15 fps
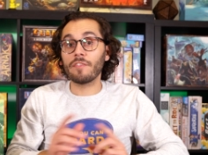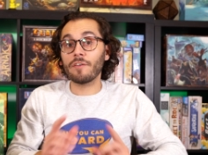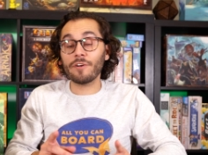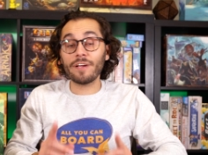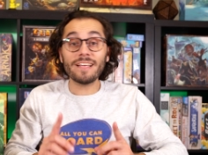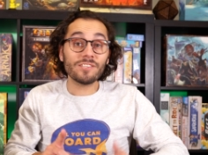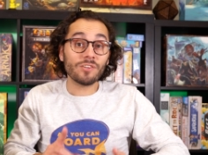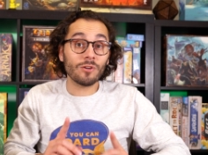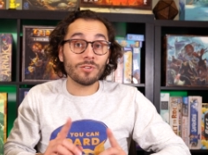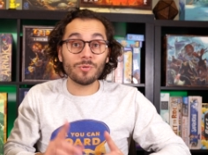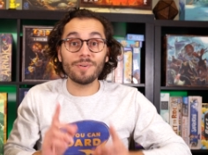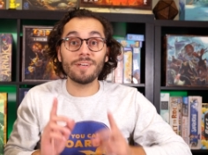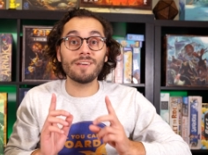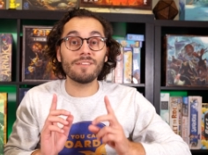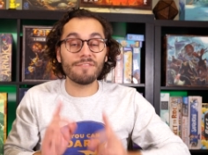There is also
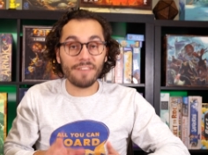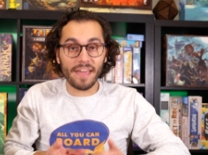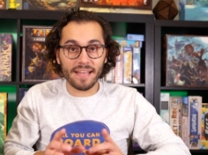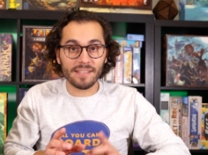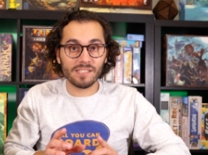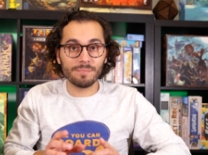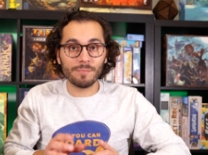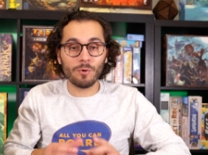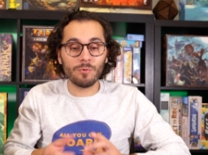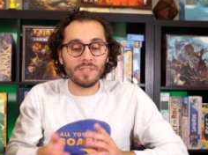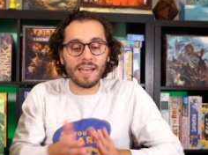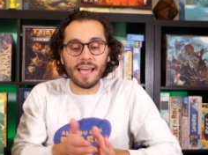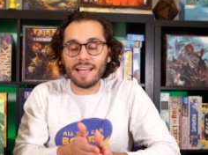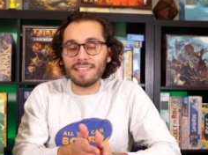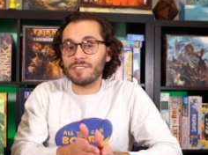an advanced mode
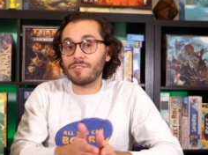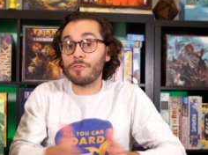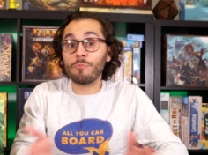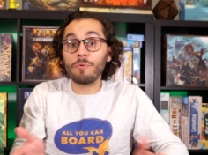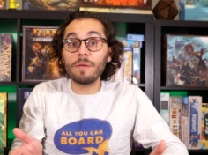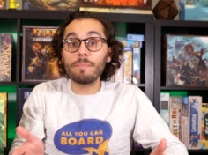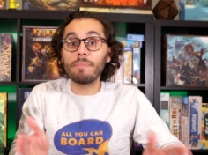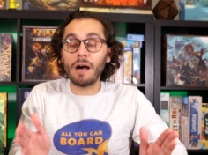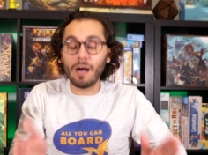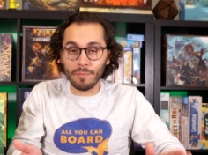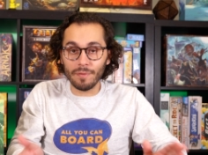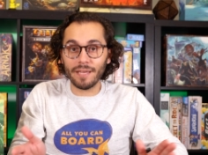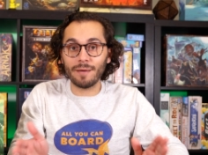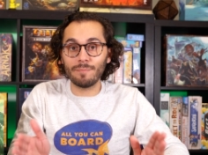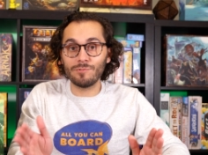that adds 3
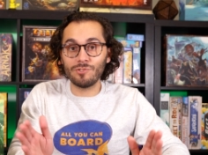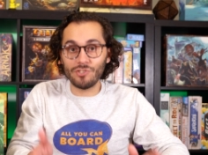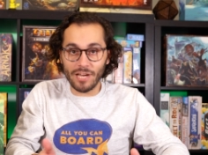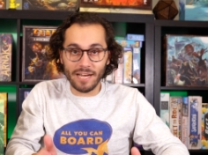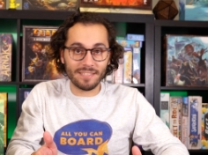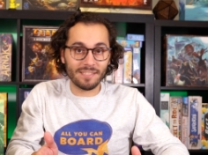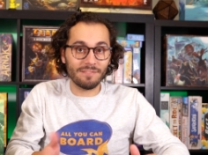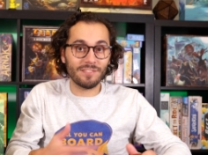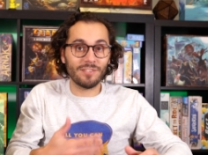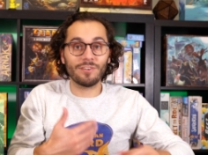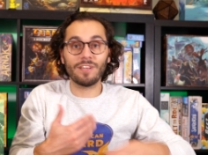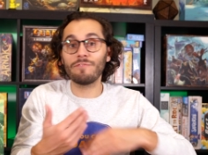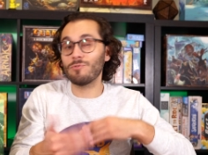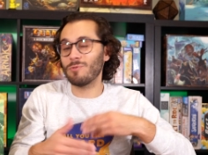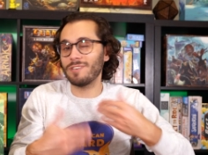public objectives that
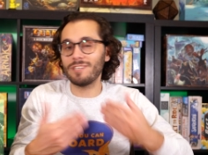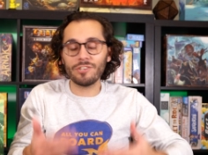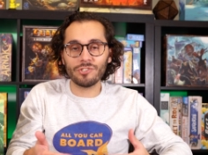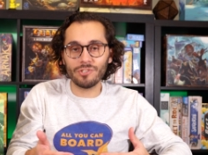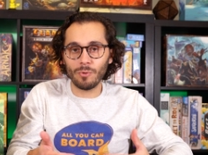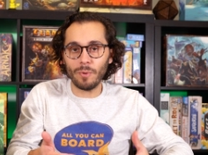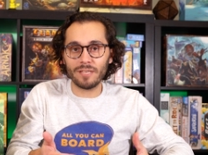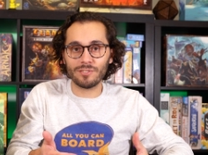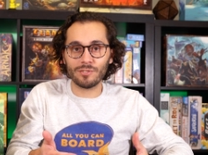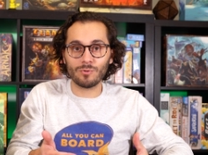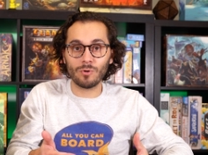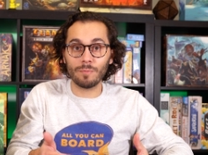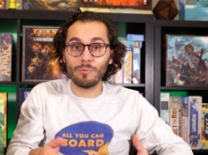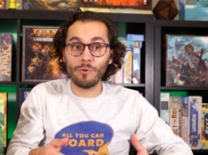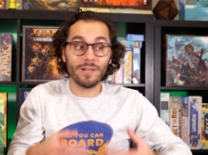give you additional ways to
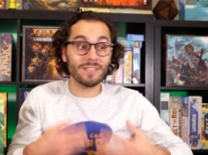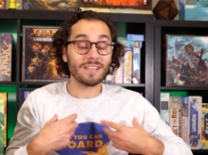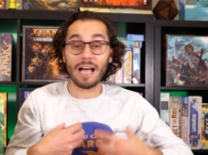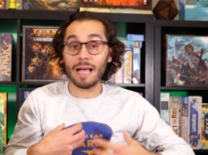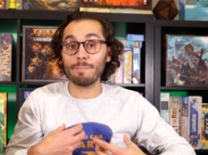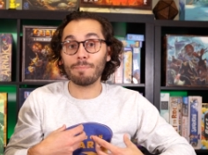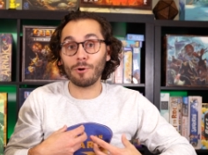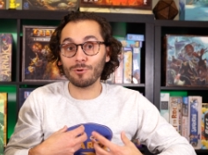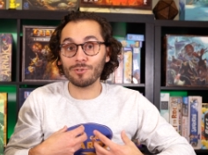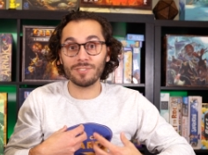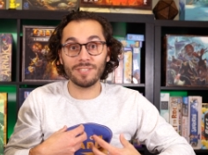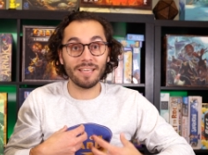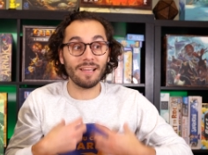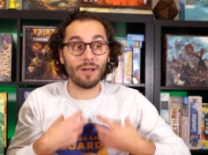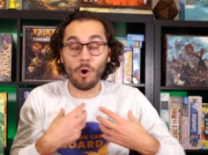score points. I
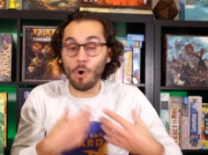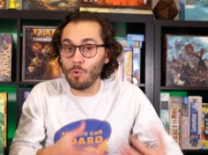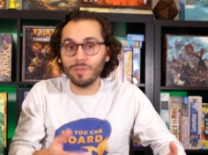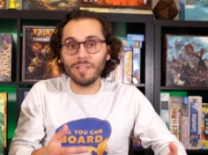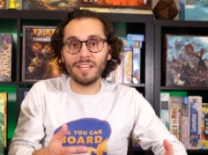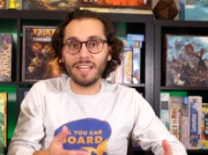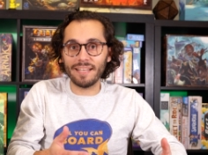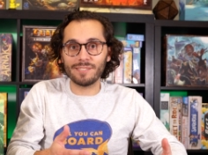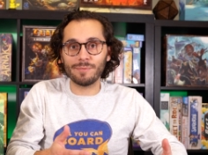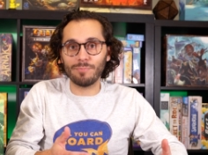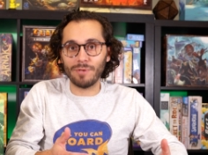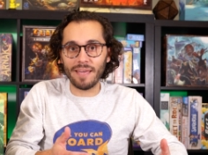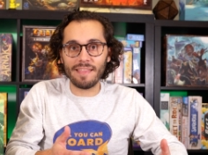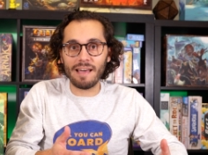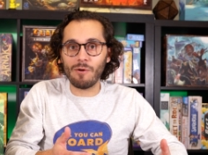personally only like to
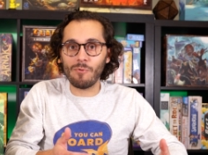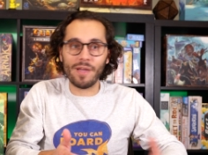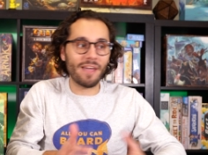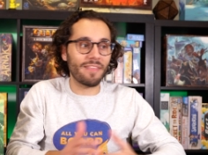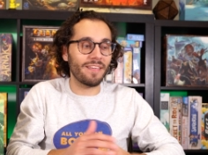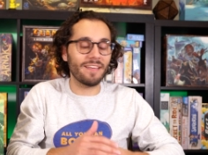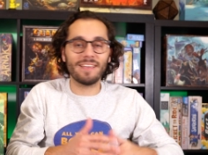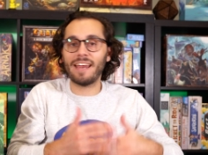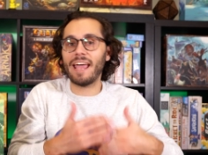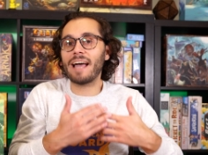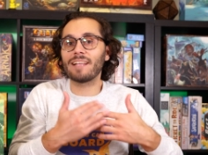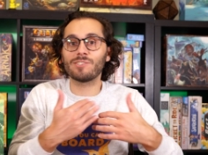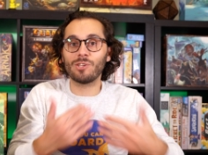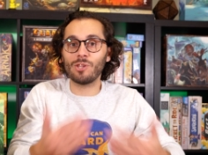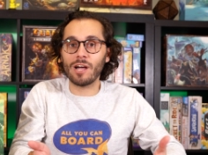play that way. I think it
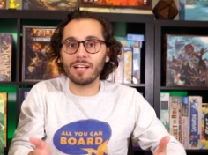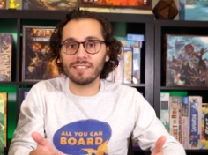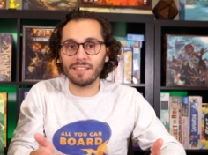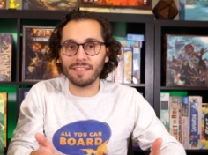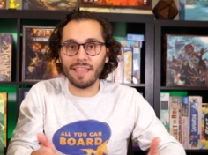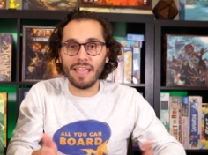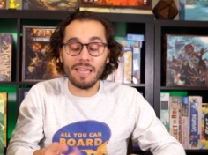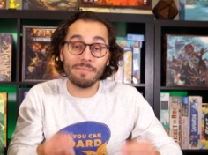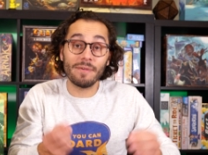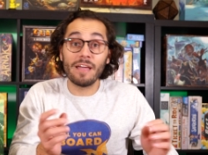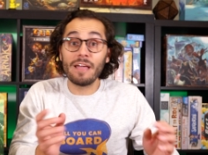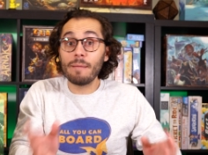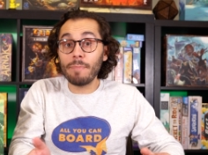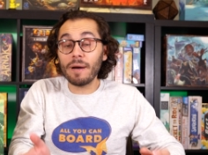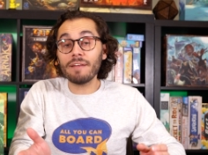adds a lot to the game,
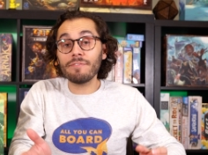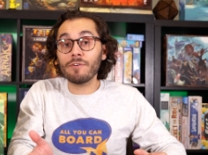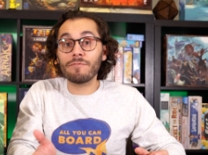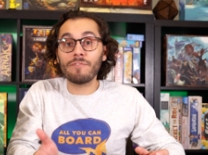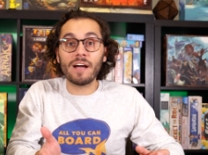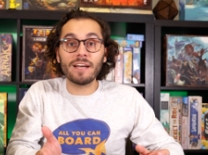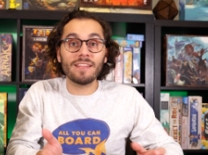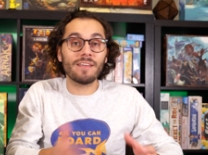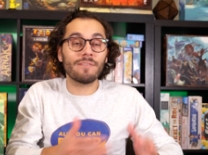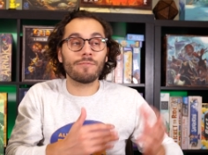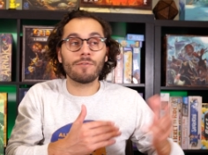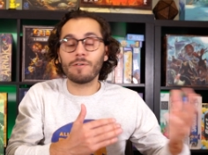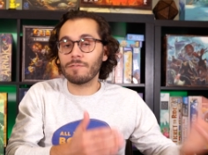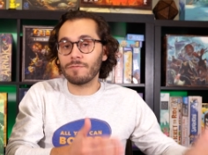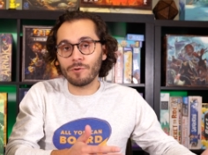but if you're finding that
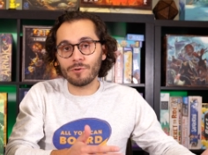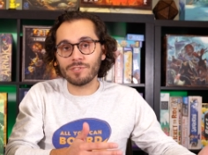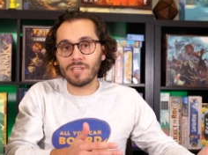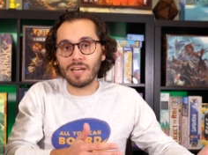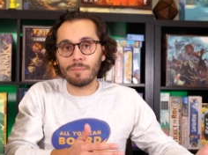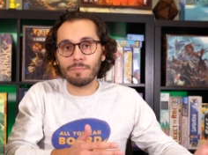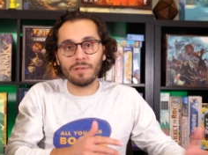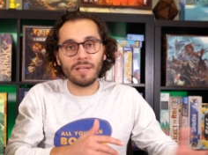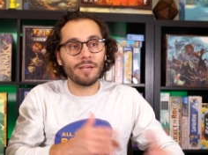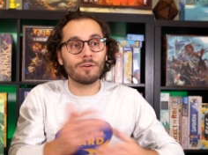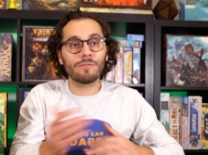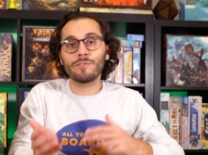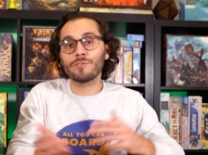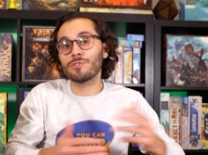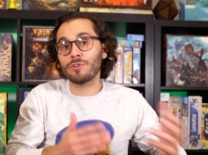for a first time playing
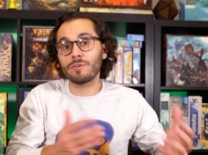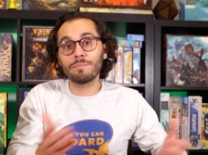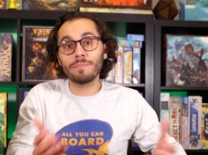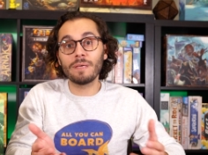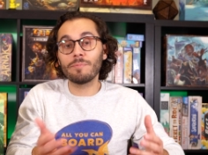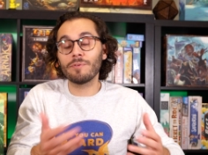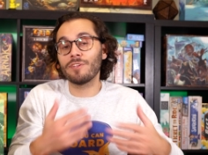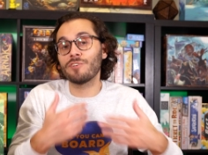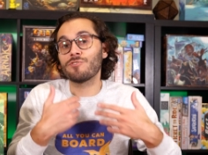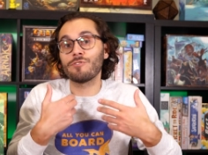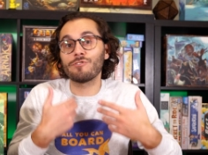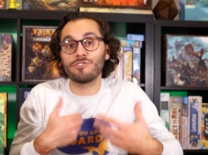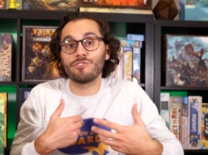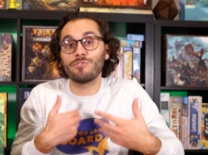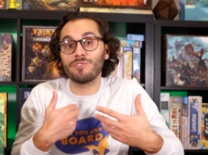or for certain people that you're
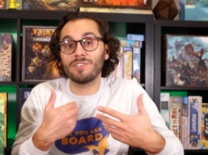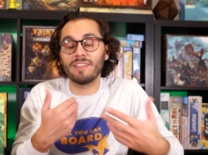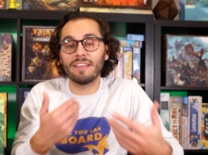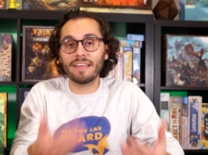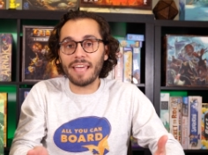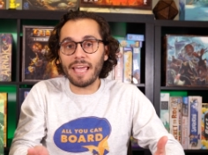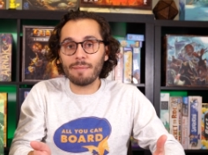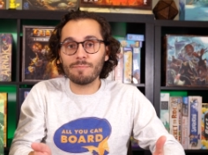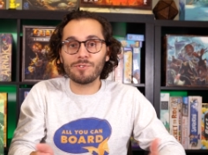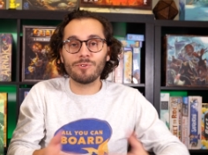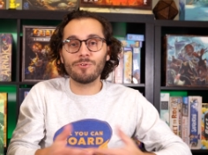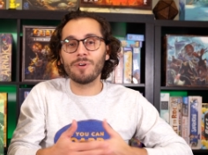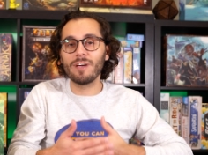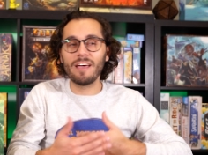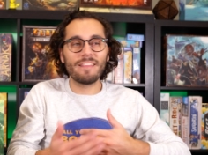introducing the game
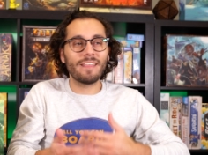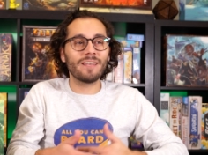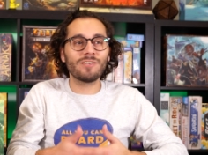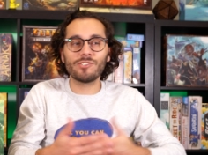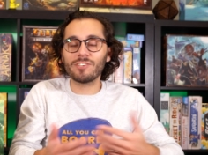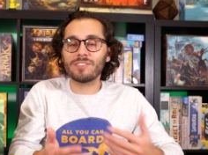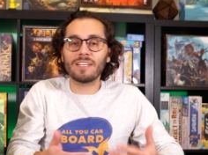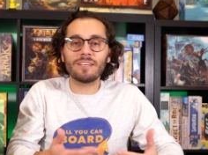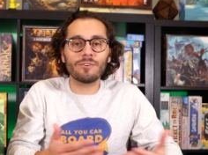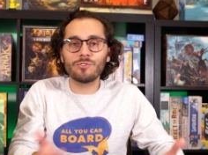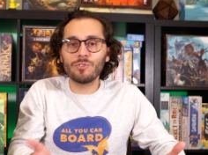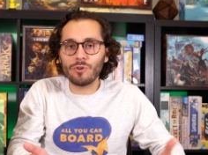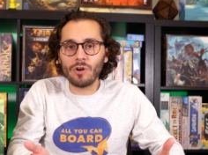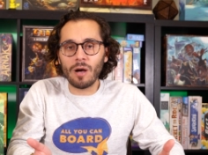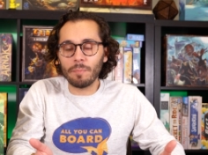to, that it's just a little
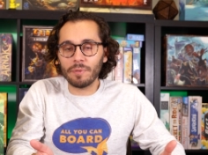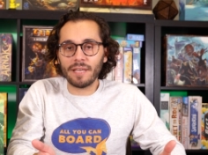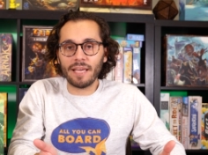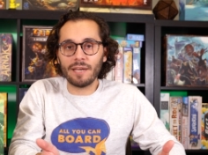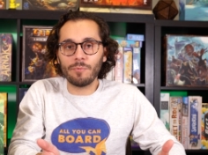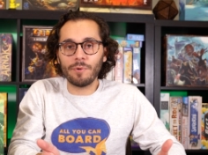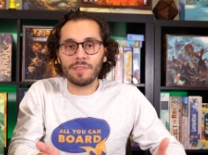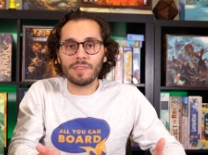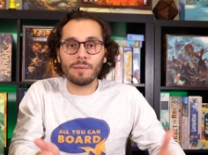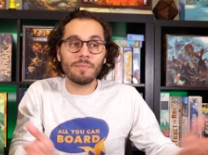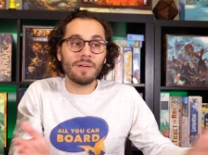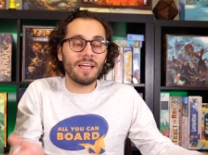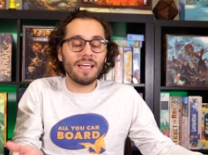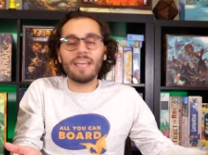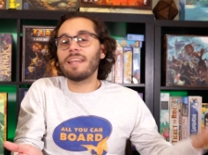too complicated with them,
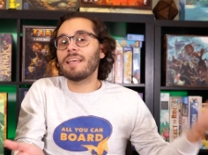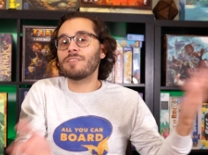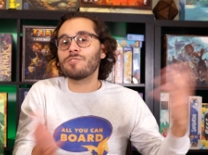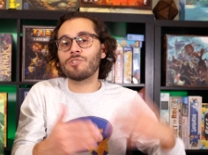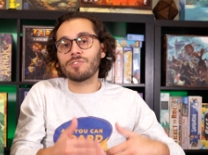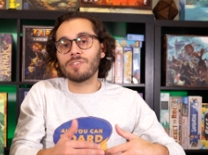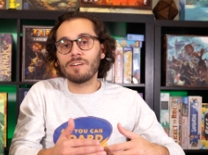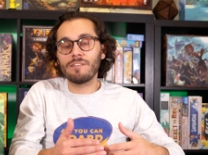it is just